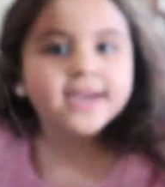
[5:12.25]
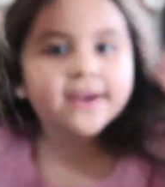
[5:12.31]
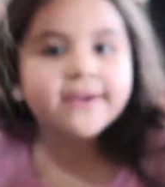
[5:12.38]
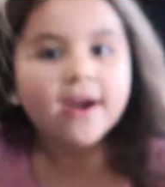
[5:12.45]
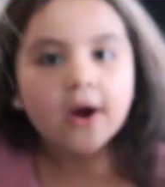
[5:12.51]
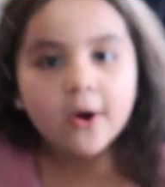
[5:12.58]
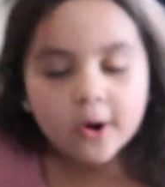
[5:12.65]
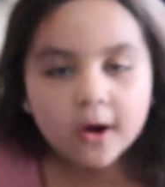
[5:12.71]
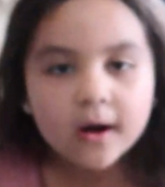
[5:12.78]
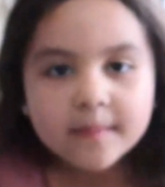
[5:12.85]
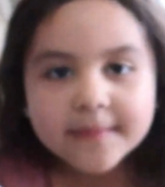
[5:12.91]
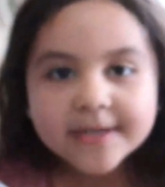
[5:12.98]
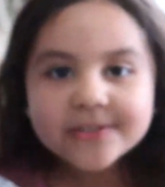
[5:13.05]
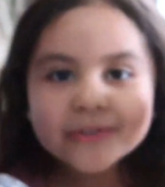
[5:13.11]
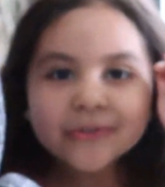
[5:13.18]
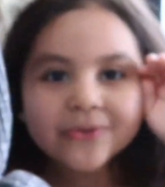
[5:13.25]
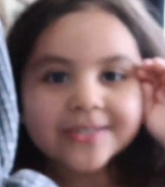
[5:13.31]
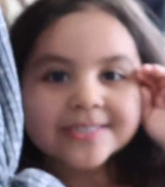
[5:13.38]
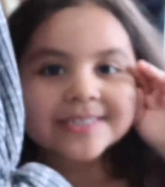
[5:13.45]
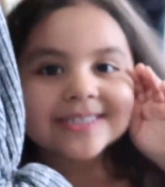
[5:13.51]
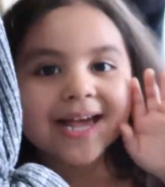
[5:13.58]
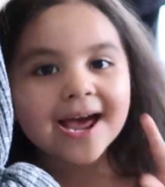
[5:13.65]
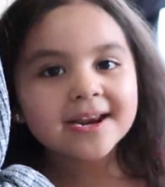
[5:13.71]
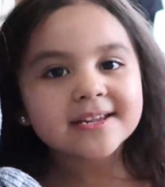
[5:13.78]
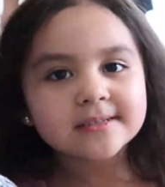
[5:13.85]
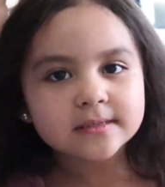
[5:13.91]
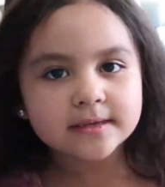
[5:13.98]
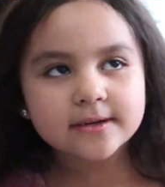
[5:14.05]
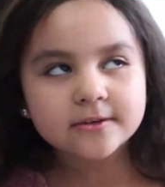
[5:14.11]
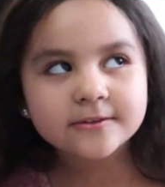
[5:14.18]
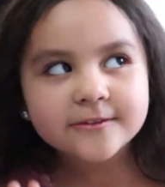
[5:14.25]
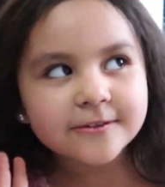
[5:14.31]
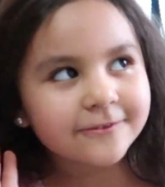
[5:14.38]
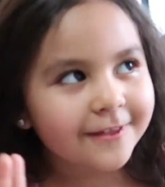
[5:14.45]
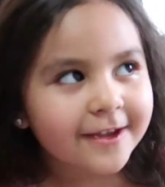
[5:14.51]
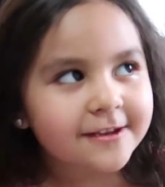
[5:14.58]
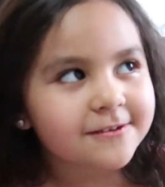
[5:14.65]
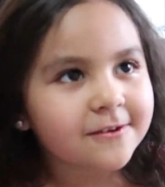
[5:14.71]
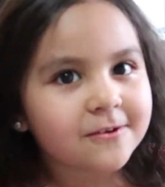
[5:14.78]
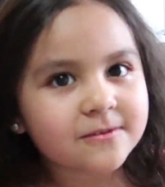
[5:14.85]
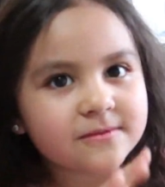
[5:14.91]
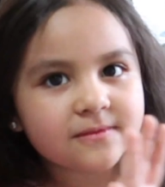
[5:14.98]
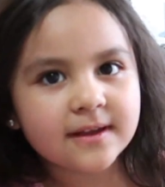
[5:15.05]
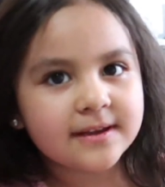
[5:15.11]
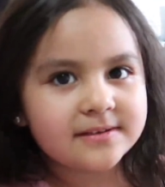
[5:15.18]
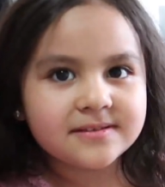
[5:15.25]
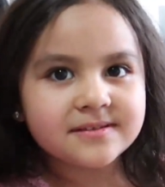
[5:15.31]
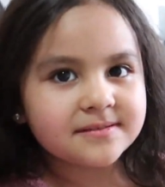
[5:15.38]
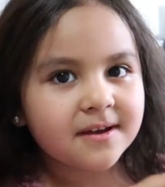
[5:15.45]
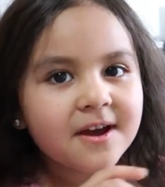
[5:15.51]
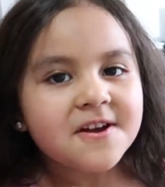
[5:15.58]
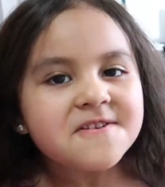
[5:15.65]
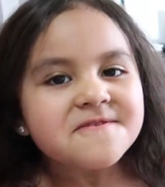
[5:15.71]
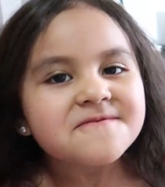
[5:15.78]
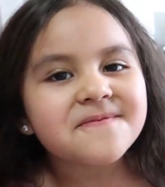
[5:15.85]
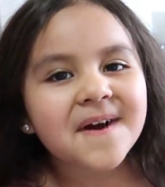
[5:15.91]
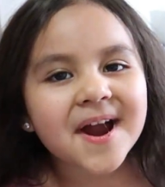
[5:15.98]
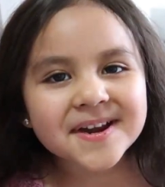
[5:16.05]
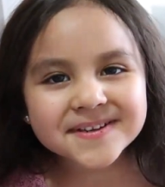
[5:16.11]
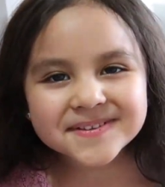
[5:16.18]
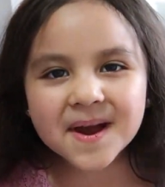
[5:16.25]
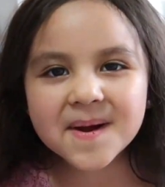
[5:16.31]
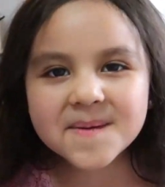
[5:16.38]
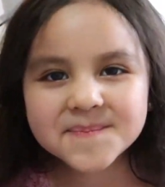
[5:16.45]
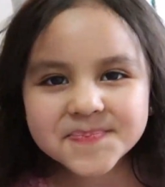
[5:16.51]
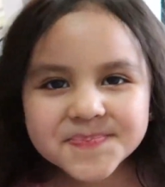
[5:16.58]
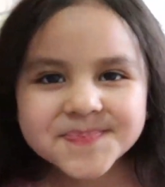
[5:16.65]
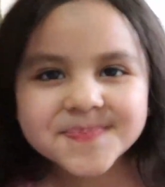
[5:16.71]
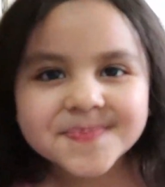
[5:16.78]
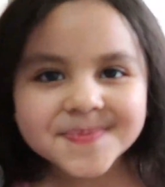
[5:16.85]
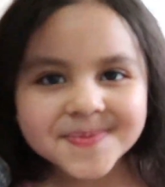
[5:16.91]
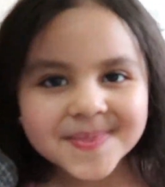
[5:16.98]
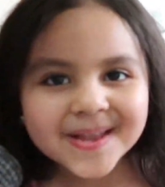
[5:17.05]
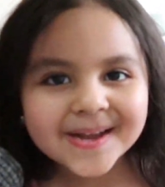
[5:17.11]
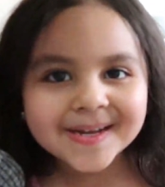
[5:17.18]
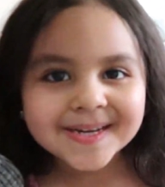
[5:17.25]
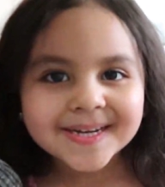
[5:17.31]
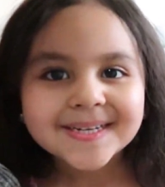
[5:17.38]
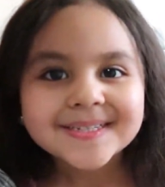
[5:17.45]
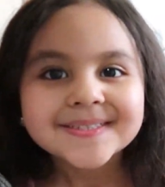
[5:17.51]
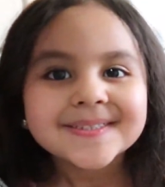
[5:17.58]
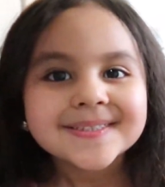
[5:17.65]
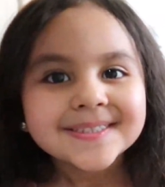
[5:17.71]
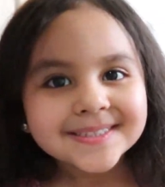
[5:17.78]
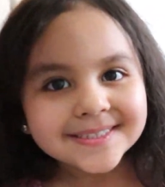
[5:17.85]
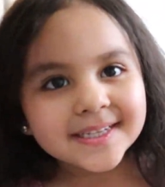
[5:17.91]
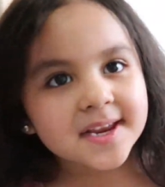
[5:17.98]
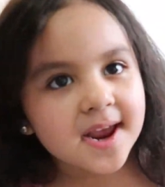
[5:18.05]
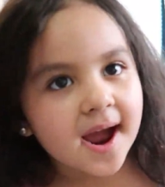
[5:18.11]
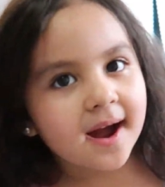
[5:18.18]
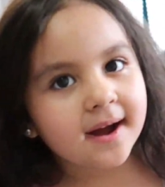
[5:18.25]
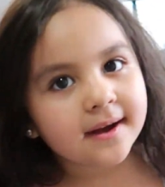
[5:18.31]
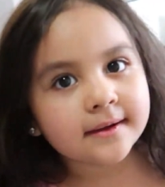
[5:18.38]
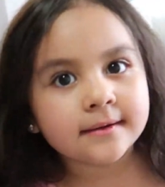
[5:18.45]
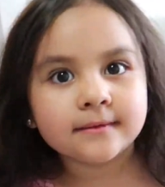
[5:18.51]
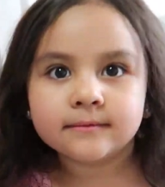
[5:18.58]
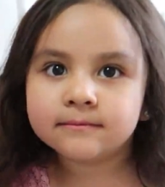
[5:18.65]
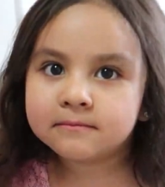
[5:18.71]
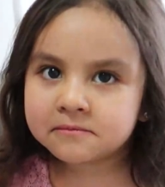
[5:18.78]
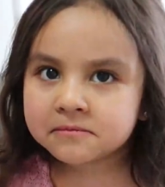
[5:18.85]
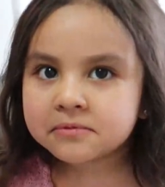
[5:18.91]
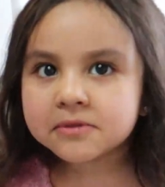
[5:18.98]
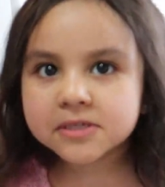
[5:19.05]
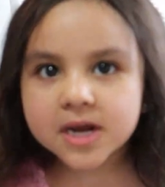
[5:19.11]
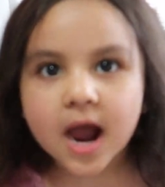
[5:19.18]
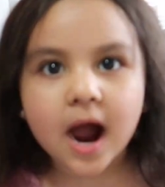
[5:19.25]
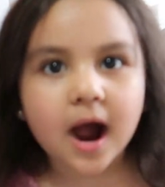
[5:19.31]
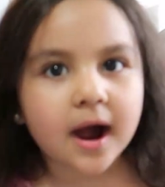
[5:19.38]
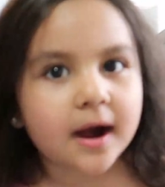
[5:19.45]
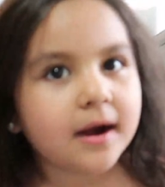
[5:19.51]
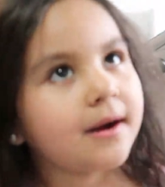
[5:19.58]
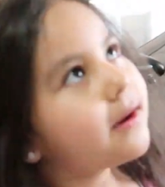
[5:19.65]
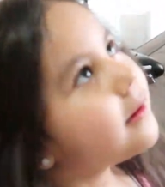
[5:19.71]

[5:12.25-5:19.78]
take out all my toys that is little so they don't like find them. Yeah, so they don't yeah. choke on them. Yeah